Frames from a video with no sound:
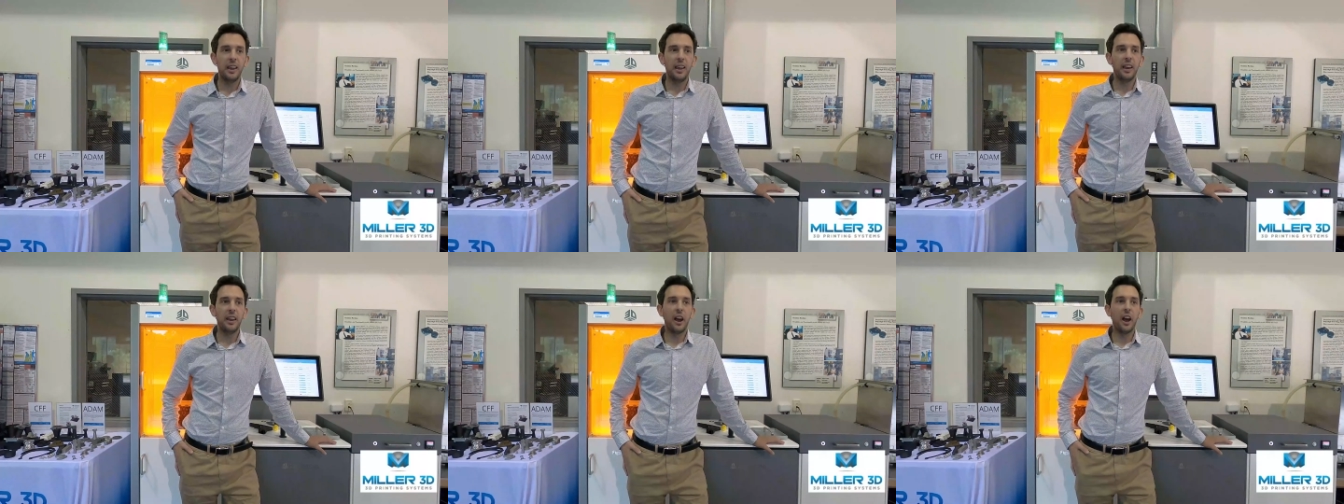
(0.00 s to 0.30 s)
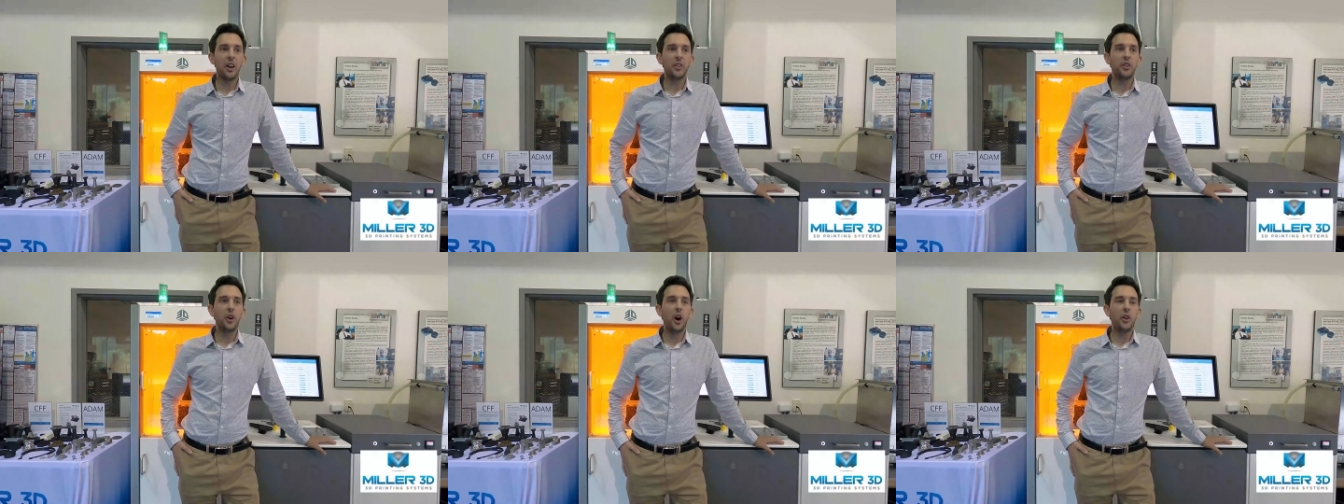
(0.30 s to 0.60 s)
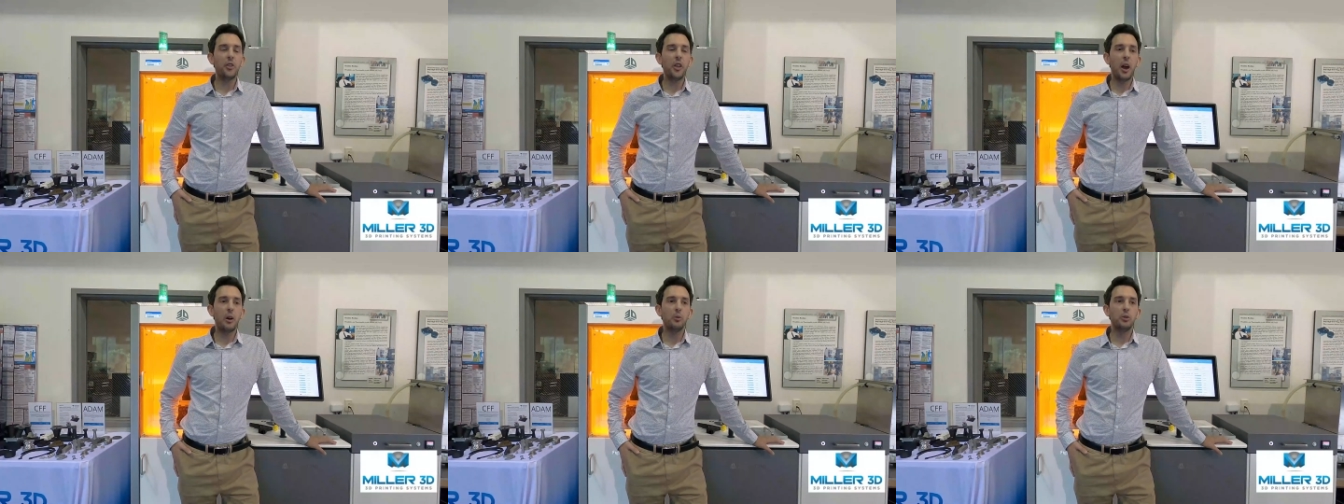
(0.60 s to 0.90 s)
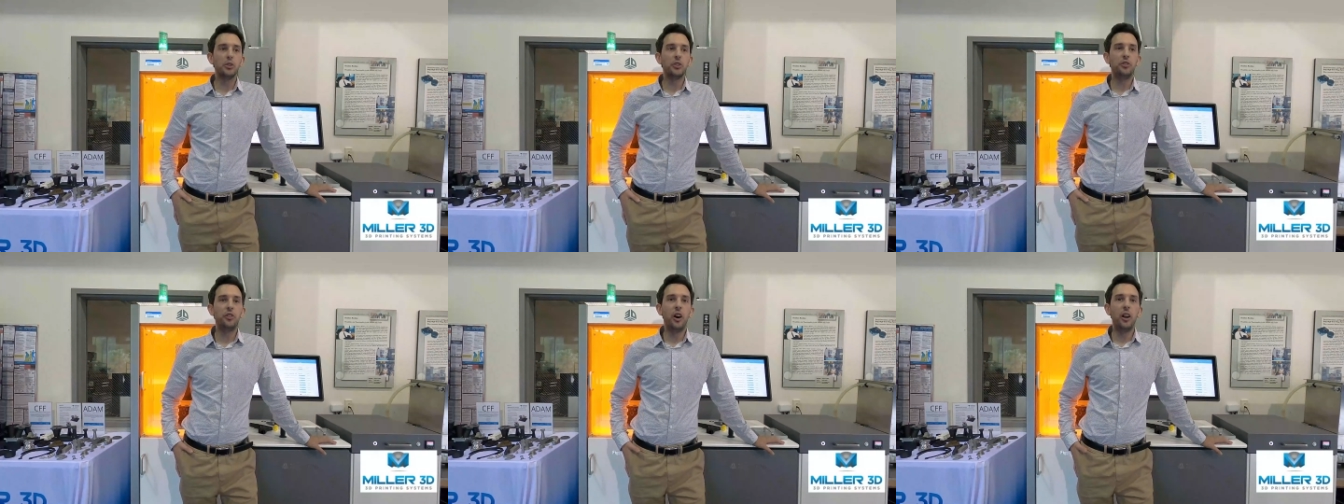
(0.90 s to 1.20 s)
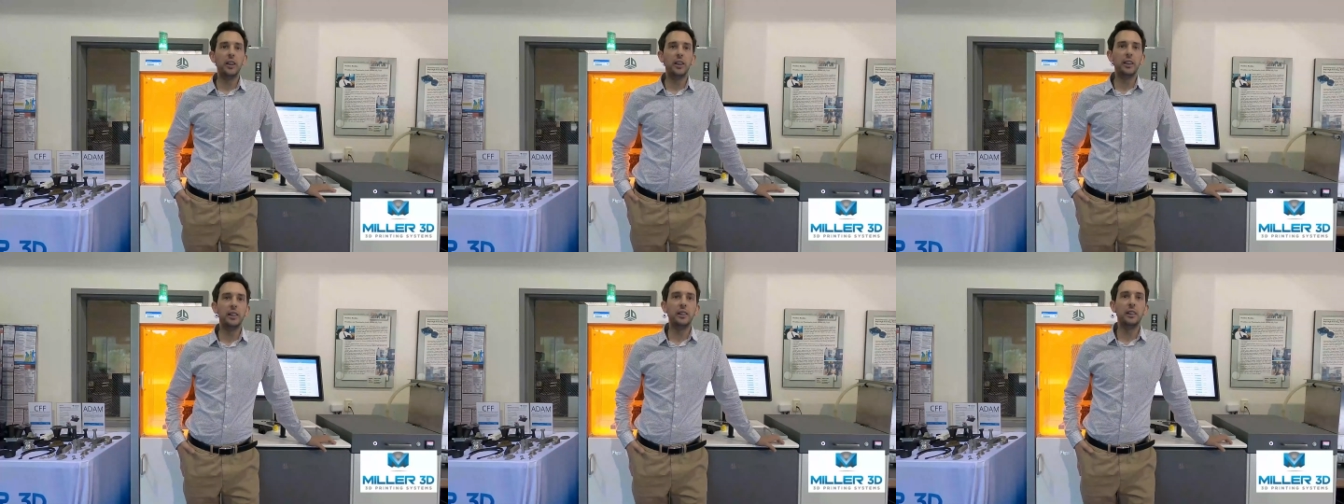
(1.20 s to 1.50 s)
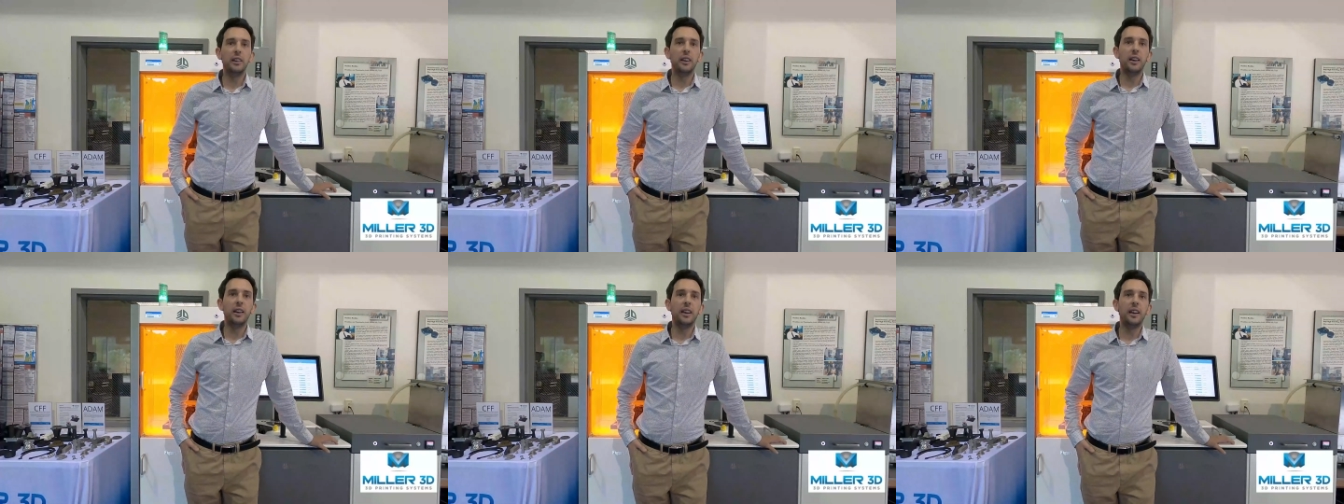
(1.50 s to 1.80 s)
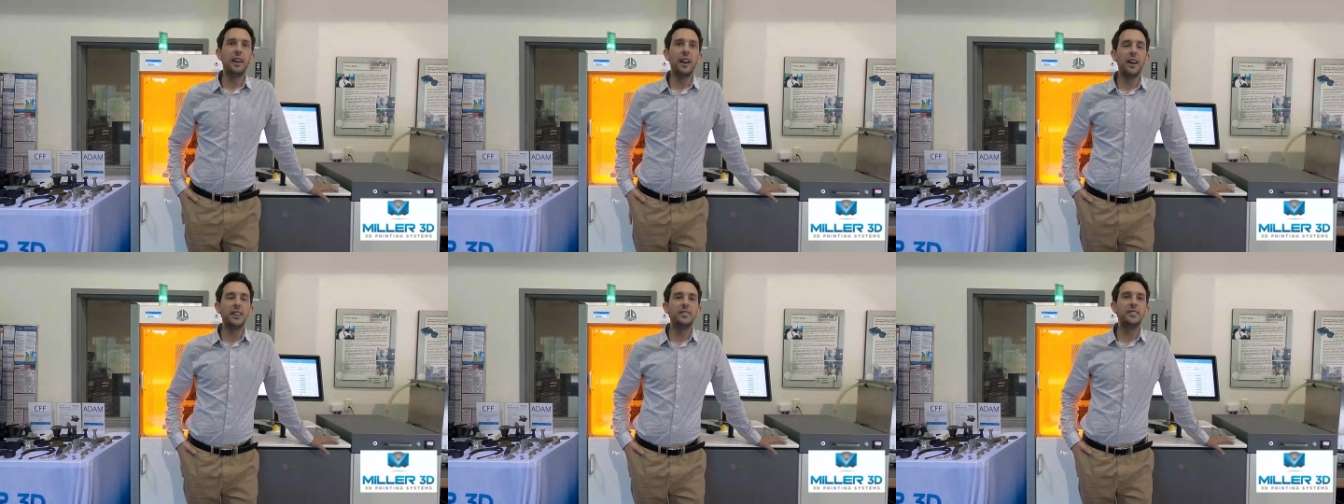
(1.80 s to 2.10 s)
And I thought that was funny,
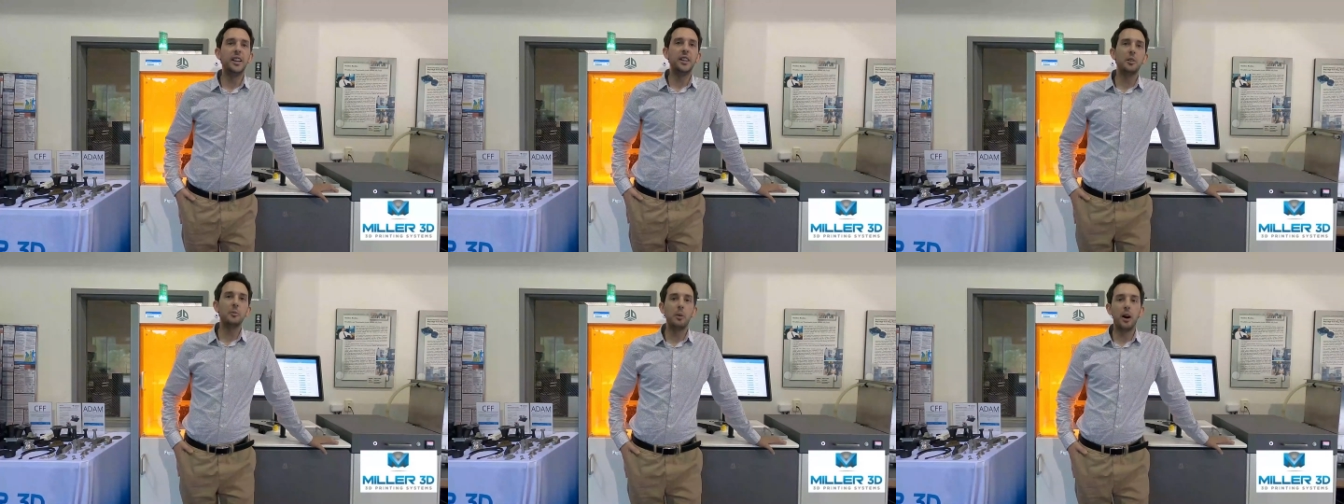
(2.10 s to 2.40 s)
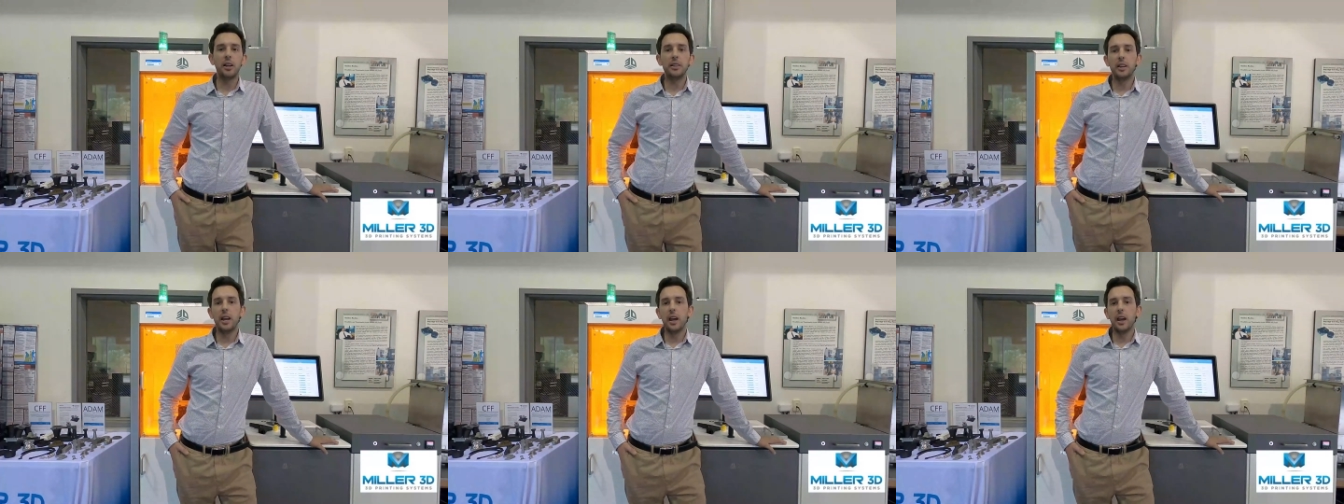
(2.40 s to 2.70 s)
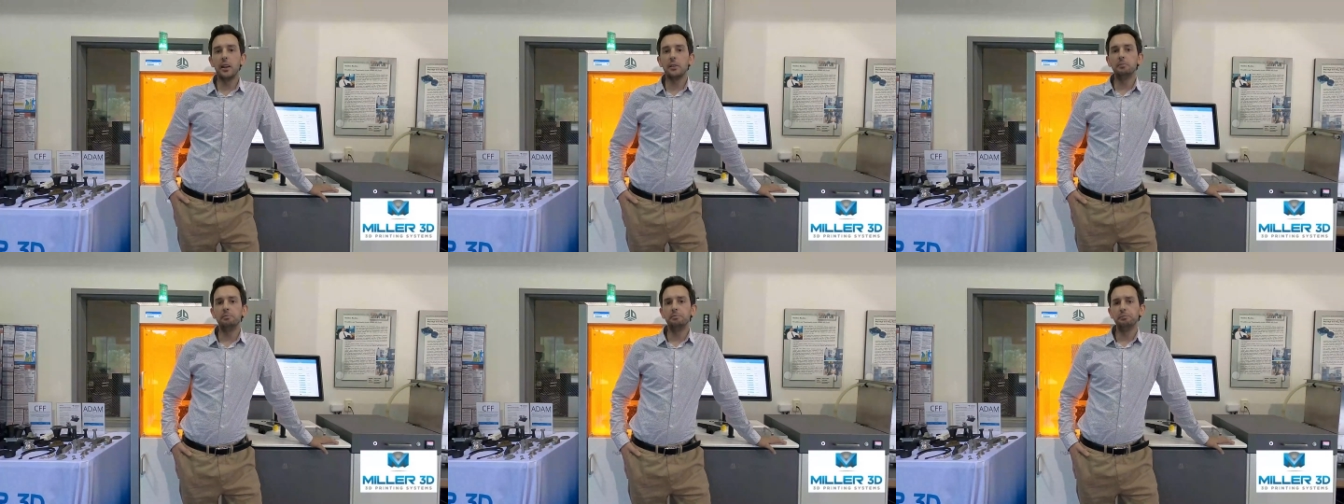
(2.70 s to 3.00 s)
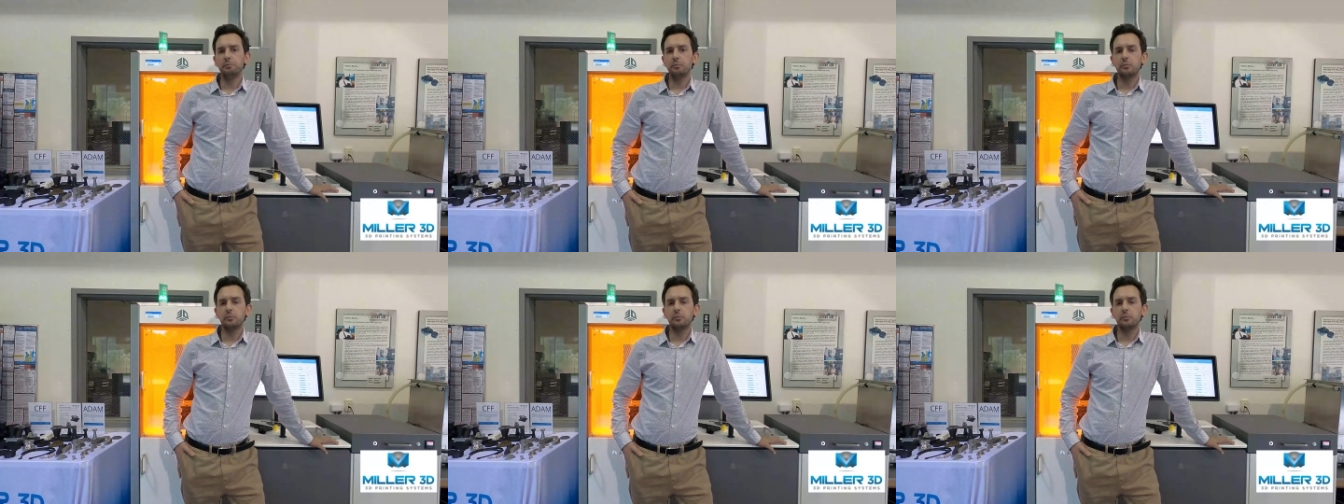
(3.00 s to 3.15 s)
and I said to my dad,